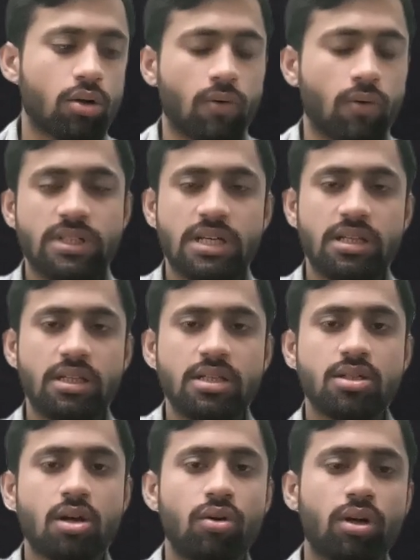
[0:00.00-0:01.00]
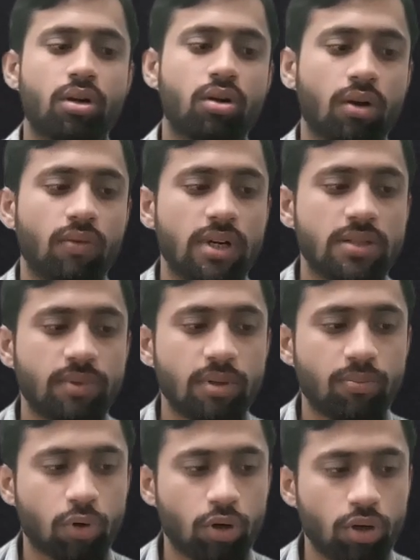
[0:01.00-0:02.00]
and this counterclockwise will
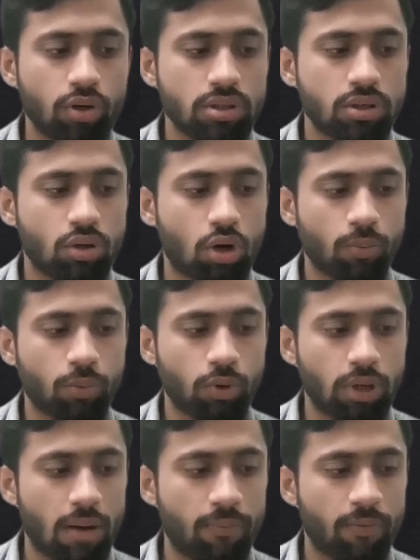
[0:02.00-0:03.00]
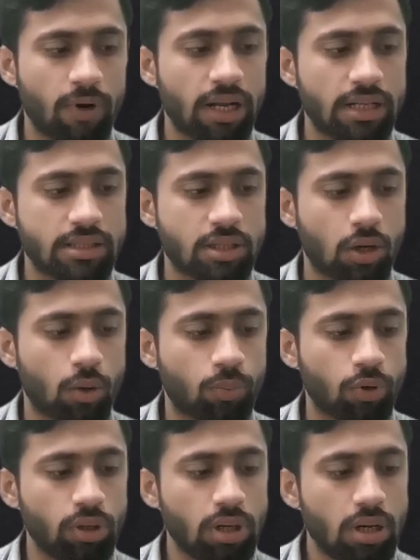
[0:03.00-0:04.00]
produce north pole upward and south
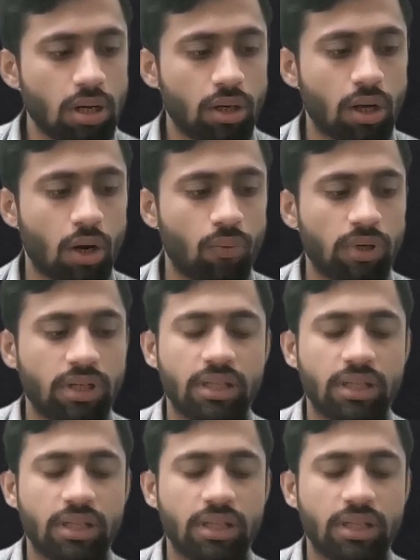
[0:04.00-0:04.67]
pole downward.